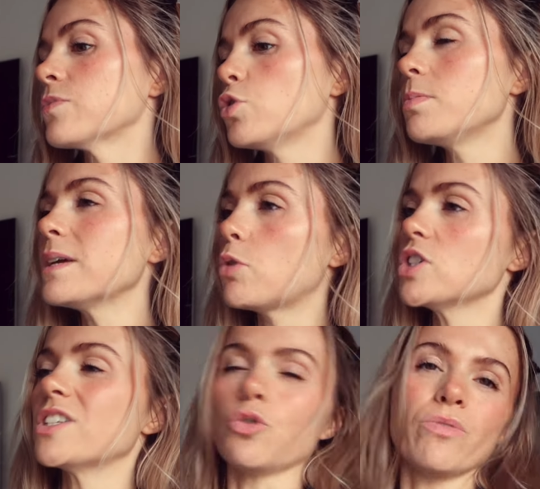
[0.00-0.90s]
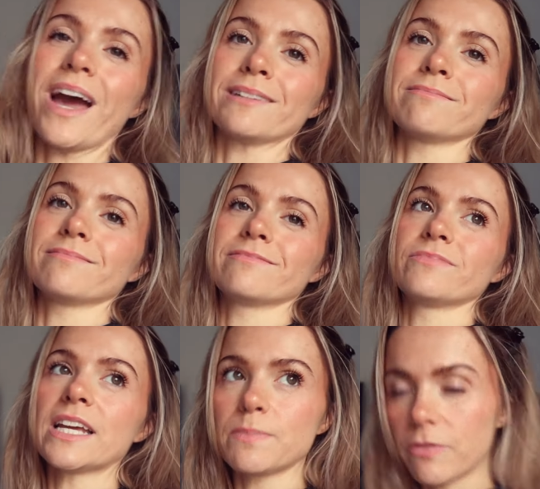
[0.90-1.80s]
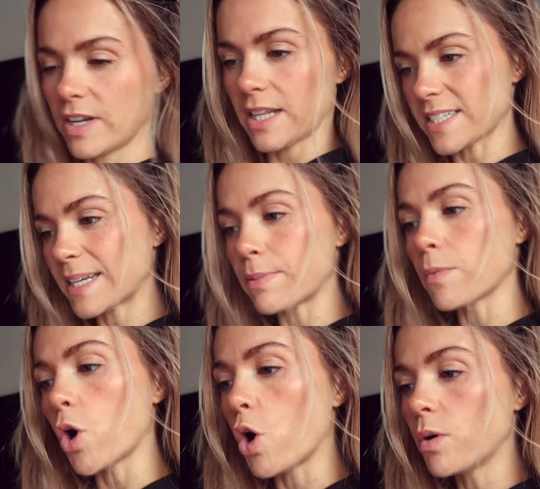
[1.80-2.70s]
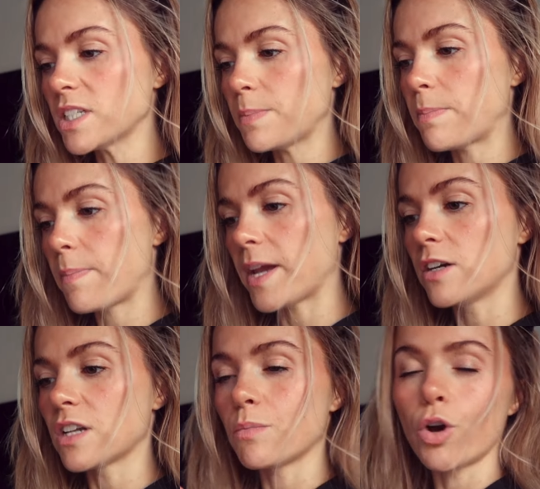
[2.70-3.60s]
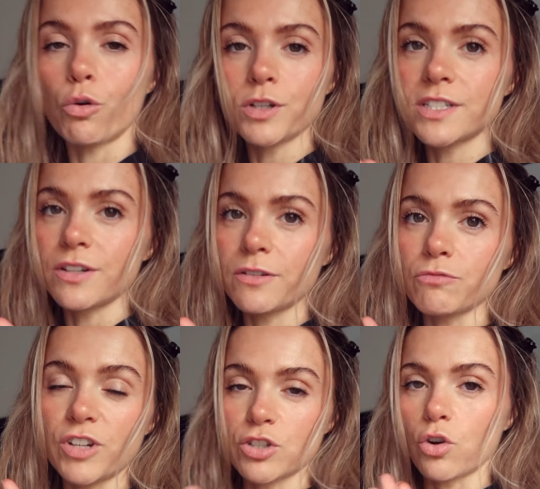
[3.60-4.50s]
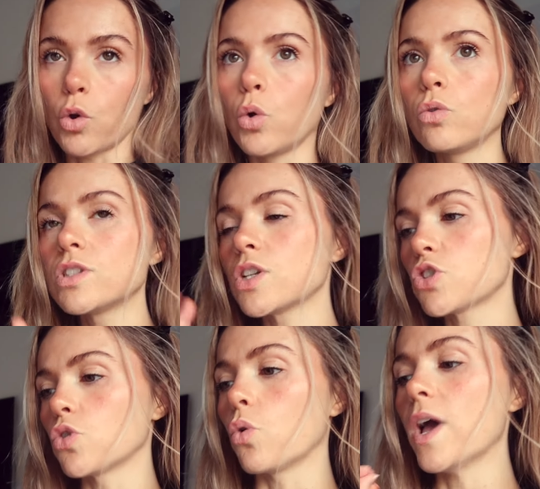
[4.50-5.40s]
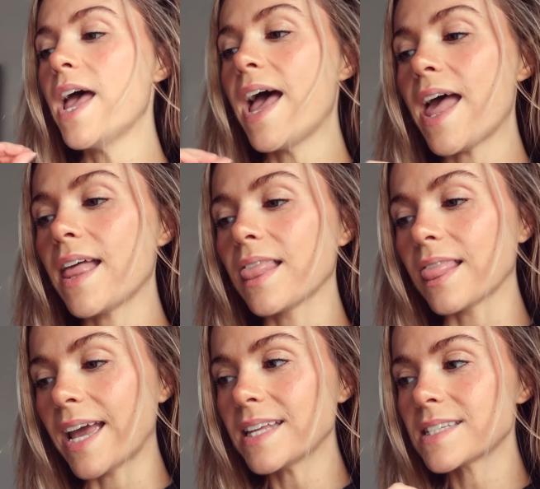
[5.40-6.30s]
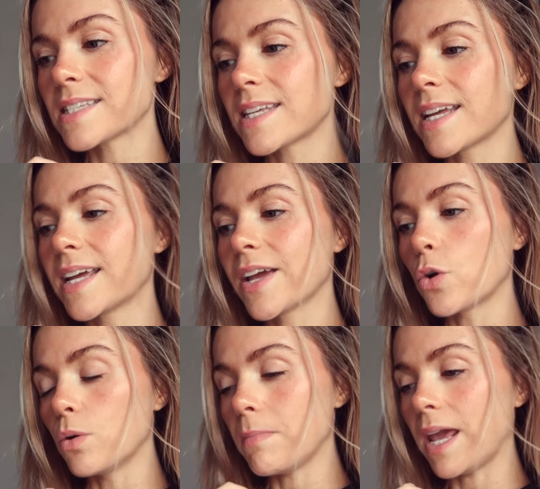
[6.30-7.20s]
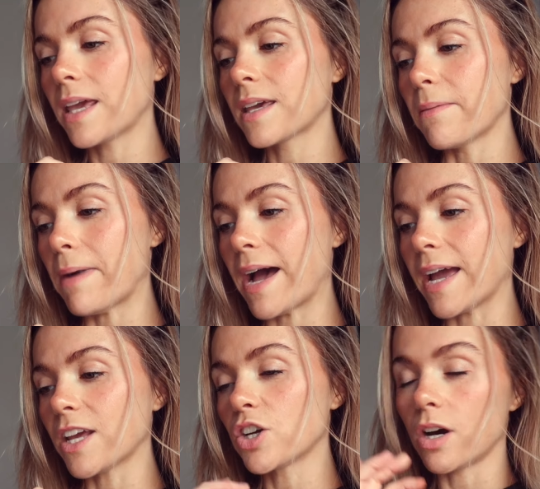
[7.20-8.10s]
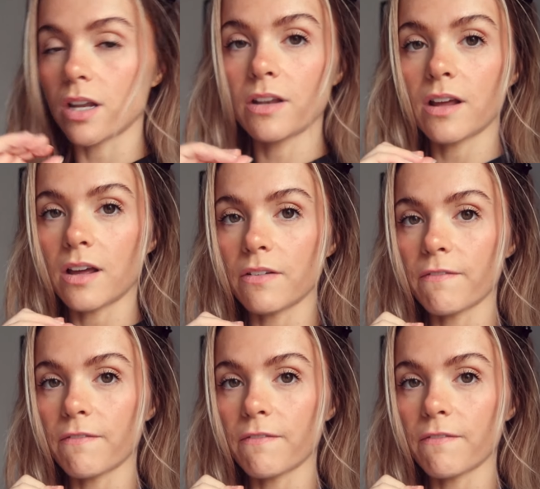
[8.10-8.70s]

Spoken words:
Nobody wants to do that. Let's be realistic, but we all want to be prepared and we all want to reach our goals. So let's go and make my current